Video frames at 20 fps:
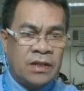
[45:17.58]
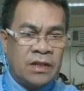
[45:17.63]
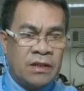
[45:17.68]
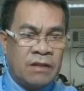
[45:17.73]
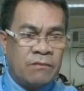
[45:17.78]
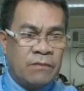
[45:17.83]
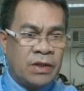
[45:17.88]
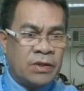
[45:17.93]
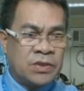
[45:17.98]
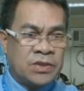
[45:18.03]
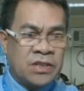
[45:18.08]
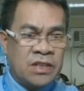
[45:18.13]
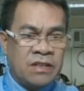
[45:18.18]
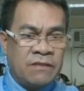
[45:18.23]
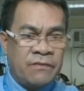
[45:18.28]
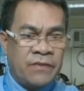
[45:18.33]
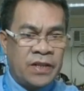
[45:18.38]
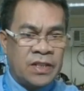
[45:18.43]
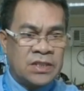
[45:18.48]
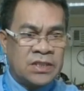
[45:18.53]
because the
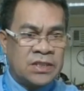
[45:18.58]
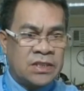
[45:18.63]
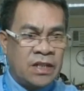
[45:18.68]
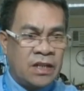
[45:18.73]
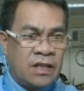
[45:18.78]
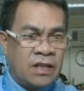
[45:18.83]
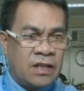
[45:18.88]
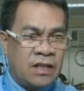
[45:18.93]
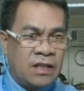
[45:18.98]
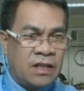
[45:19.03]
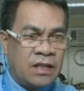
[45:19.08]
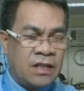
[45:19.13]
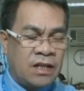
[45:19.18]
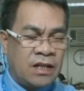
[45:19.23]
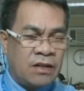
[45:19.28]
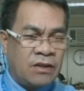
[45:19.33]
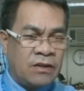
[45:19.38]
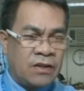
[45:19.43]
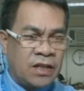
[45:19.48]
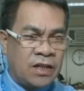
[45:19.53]
differential,
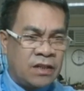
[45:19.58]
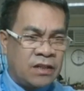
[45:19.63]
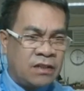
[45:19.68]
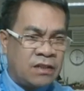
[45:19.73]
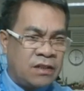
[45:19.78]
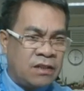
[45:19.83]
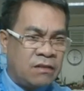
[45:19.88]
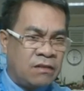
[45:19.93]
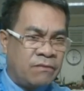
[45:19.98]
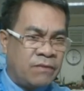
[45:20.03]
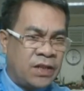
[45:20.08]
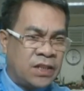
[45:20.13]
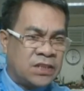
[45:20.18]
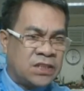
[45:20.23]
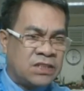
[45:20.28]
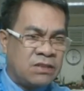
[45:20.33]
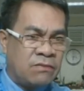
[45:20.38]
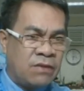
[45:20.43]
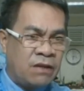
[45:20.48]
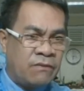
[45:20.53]
okay,
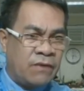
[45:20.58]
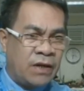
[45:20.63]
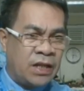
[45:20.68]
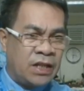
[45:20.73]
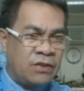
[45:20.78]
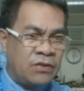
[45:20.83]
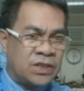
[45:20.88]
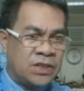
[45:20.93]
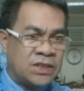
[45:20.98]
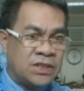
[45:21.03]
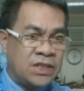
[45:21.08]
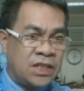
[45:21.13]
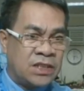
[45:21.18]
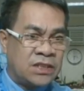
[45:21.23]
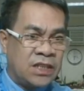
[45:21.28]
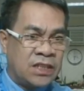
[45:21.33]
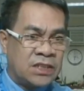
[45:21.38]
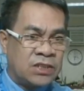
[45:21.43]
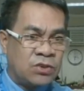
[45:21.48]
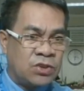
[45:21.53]
infinitesimal value is
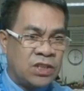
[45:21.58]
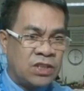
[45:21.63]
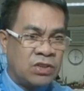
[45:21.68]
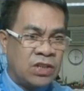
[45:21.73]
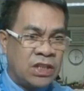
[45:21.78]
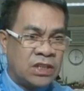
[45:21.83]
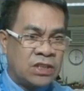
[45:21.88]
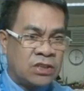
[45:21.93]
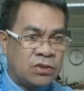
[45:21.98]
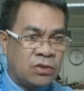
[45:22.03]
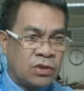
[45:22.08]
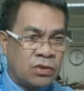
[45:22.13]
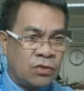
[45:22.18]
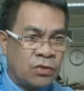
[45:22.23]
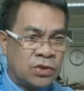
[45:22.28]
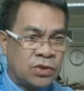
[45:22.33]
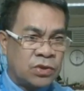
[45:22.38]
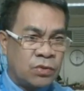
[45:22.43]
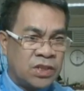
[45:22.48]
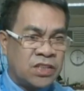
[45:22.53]
dt, so it
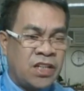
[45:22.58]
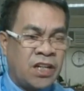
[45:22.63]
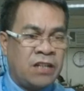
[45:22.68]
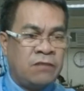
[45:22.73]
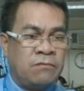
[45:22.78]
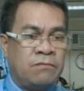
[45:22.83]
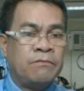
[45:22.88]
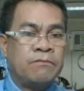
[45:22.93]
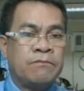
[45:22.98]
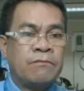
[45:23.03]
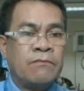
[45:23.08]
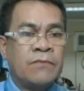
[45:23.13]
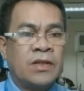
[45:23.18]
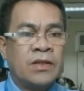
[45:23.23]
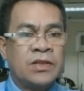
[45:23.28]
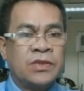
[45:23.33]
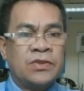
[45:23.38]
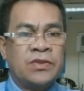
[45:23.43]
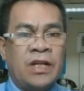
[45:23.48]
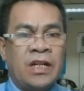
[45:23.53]
talks with time.
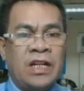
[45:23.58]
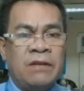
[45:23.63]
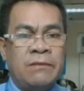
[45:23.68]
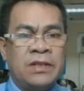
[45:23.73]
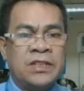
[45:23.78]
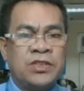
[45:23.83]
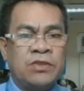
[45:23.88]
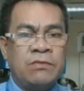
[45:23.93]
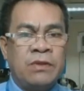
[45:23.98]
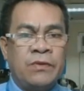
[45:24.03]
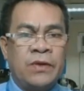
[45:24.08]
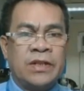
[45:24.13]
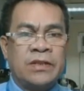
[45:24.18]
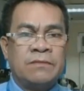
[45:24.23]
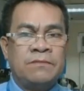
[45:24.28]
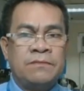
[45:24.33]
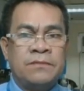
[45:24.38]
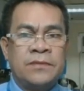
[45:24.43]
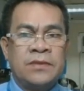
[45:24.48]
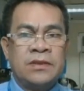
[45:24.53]
So the limit should be what?